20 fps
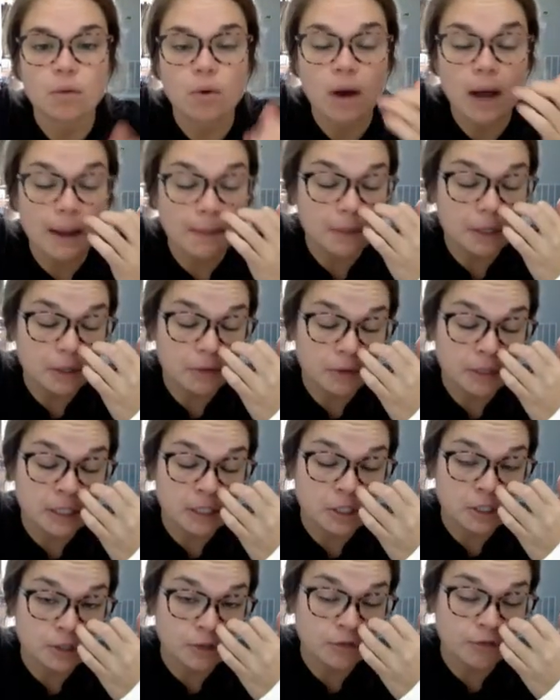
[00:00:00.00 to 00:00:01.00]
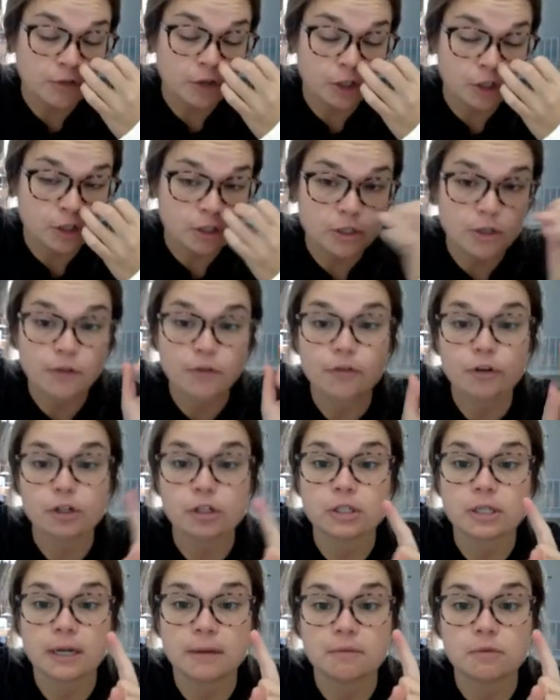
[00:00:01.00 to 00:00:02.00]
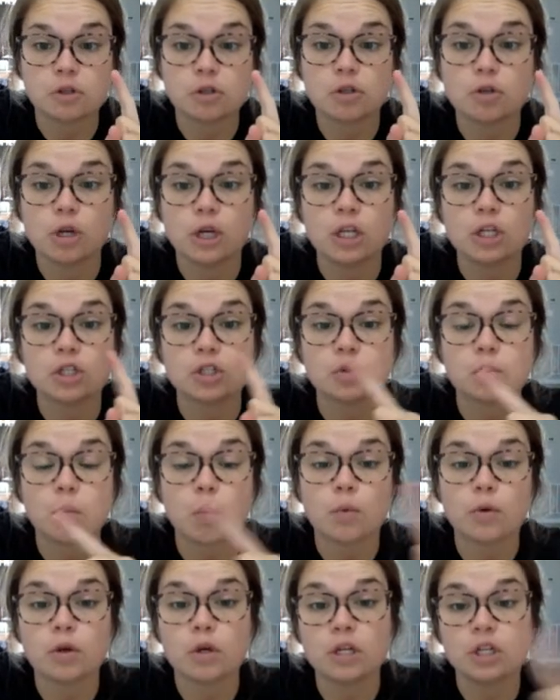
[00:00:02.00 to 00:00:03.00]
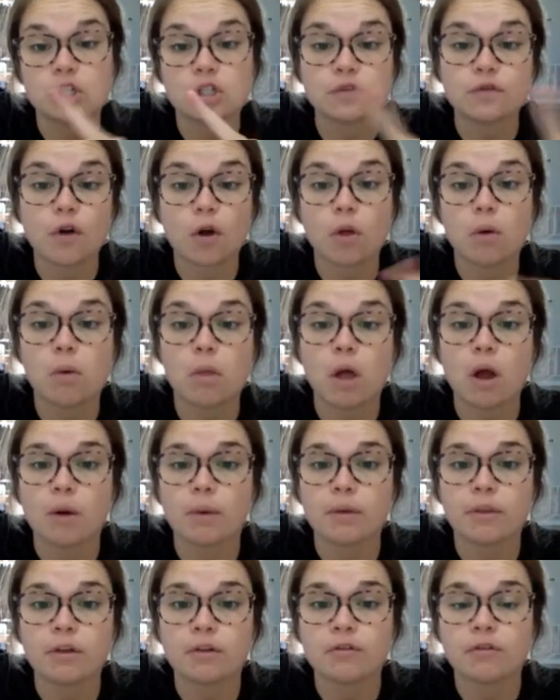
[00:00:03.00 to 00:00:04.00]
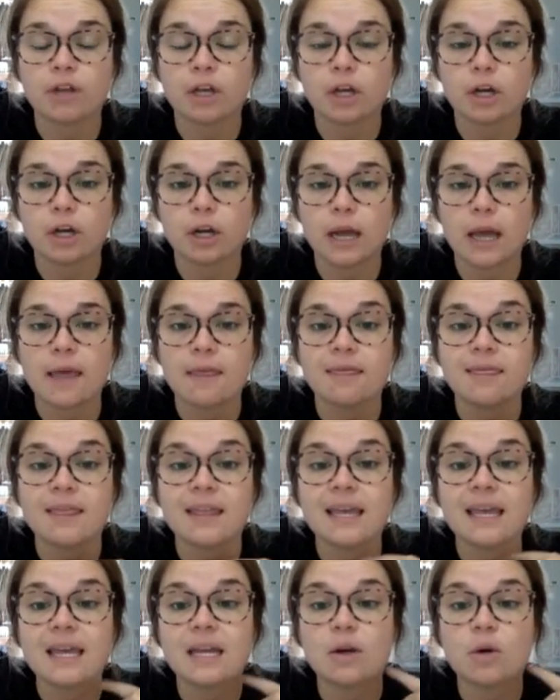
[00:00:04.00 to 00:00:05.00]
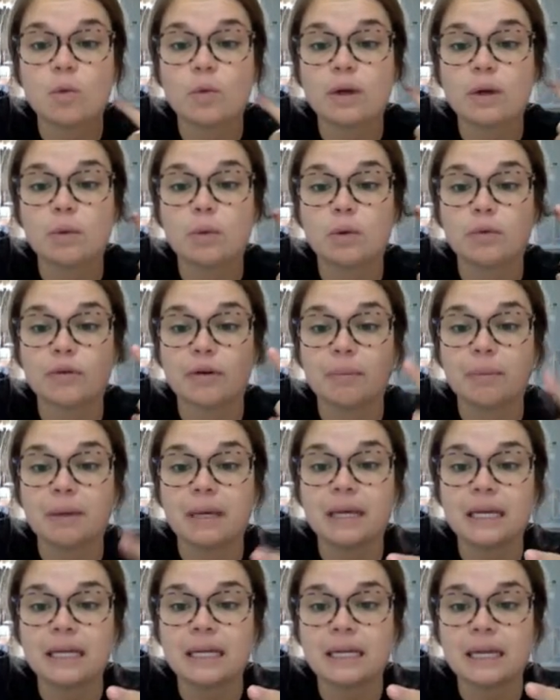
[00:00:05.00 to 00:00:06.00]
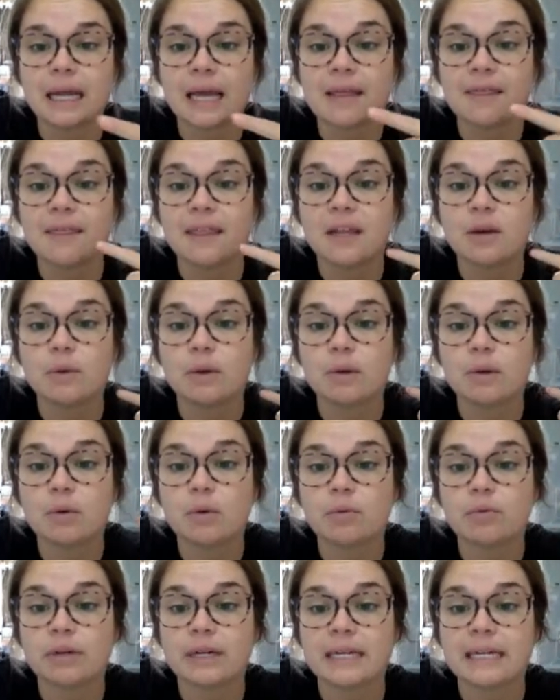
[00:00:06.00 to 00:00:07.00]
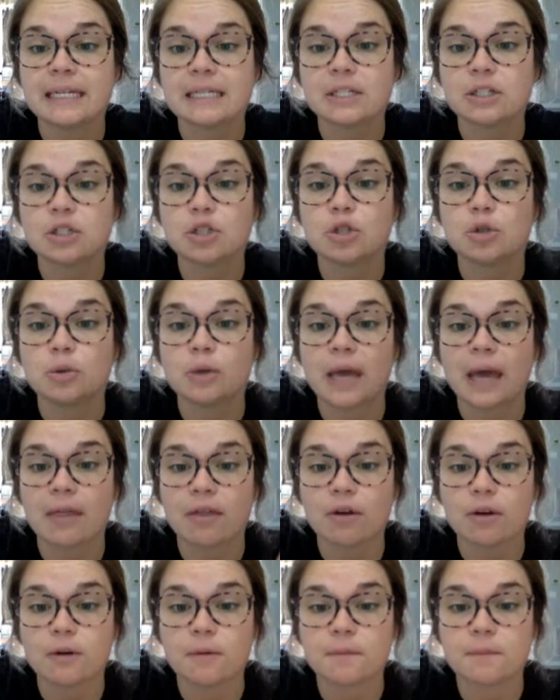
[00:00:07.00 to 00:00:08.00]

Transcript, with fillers: Well, I'm going to read it to you first the first time. So you can just you can just follow along with your finger. And then we will repeat it and then we will read it together.